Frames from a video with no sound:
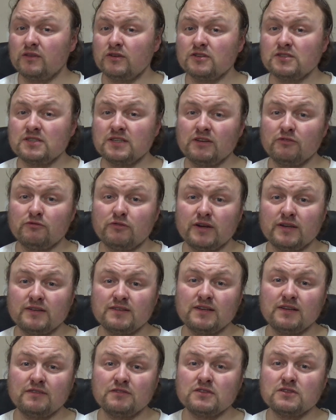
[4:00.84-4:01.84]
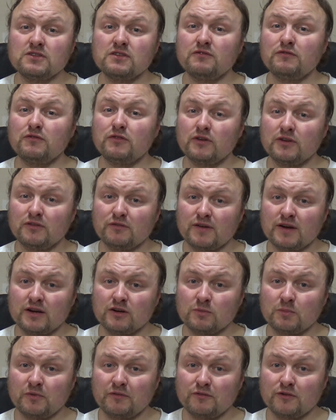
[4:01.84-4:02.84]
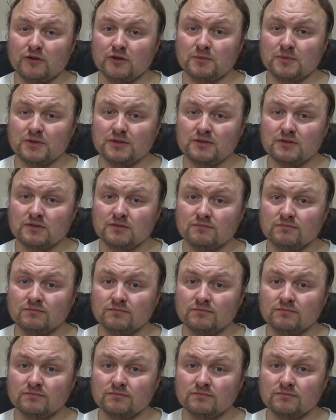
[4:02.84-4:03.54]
though, seeing Ray Stevenson for his final performance.